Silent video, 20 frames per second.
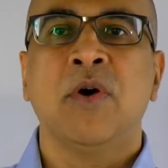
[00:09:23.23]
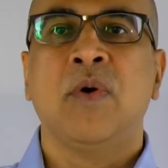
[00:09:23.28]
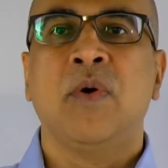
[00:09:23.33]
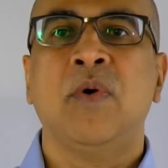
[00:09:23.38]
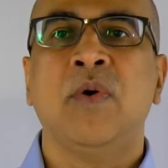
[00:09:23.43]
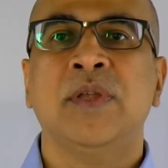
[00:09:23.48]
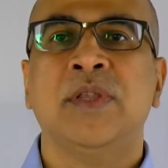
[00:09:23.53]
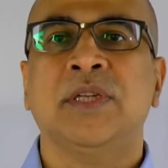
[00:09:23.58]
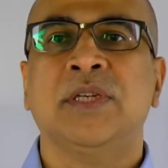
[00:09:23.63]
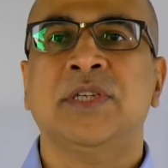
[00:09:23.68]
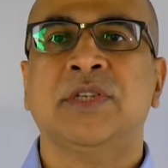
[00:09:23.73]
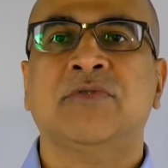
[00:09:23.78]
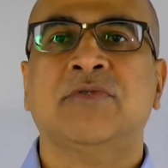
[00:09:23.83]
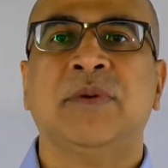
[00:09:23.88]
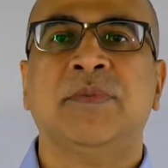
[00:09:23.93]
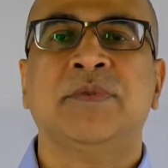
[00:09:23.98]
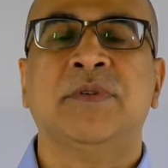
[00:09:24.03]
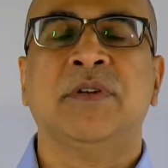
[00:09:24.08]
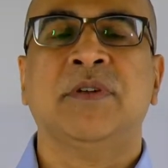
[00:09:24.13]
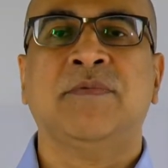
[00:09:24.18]
or in the
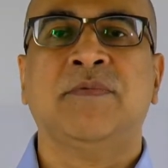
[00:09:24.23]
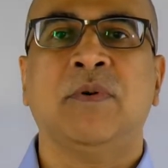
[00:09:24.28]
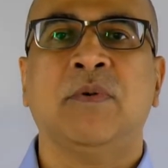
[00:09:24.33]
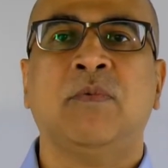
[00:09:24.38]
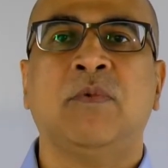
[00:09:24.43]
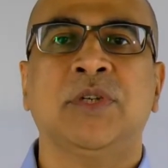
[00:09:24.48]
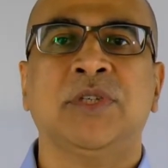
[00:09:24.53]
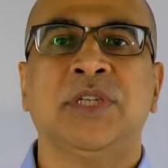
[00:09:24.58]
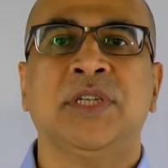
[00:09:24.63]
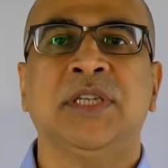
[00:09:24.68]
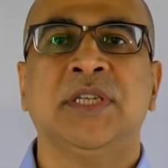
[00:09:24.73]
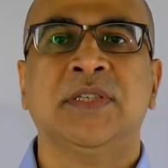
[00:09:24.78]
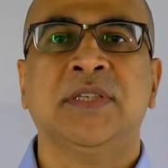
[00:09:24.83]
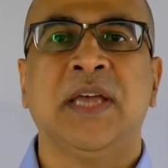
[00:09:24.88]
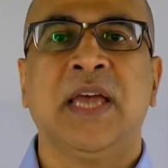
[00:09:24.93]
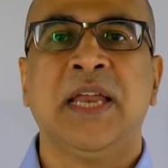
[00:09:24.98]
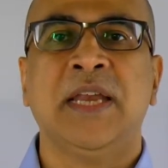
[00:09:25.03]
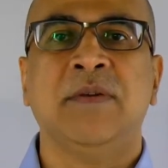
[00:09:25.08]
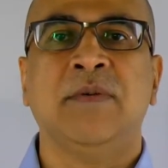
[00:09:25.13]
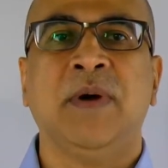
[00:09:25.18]
description if you're watching this
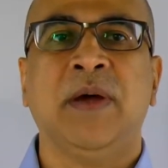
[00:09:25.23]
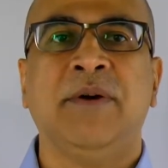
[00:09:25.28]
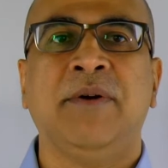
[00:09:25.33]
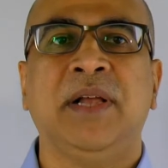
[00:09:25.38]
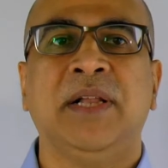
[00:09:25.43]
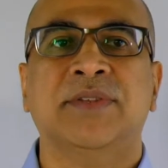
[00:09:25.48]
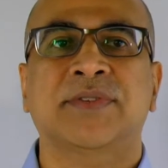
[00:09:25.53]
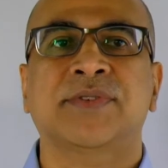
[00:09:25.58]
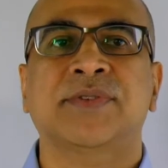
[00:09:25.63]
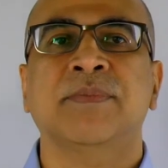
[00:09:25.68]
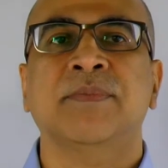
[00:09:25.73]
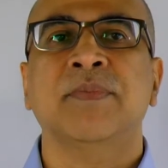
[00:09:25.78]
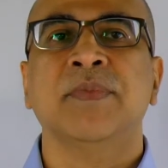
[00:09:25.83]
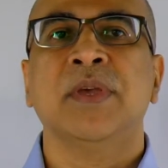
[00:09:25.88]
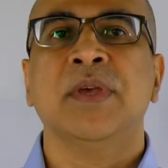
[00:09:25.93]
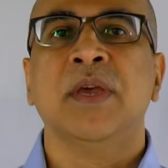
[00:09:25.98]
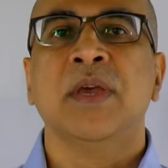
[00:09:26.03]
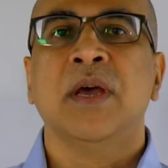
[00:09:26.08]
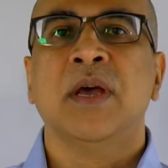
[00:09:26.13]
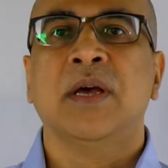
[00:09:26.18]
anywhere else.
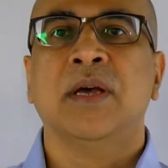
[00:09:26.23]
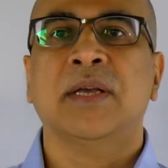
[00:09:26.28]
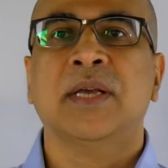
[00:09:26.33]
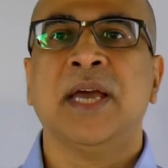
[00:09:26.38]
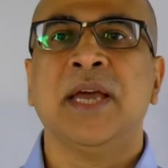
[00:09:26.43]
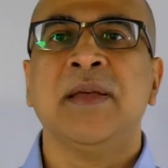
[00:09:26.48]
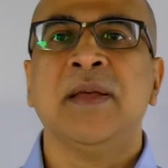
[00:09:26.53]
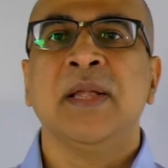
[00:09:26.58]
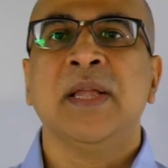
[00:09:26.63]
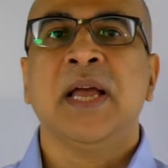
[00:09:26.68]
Okay,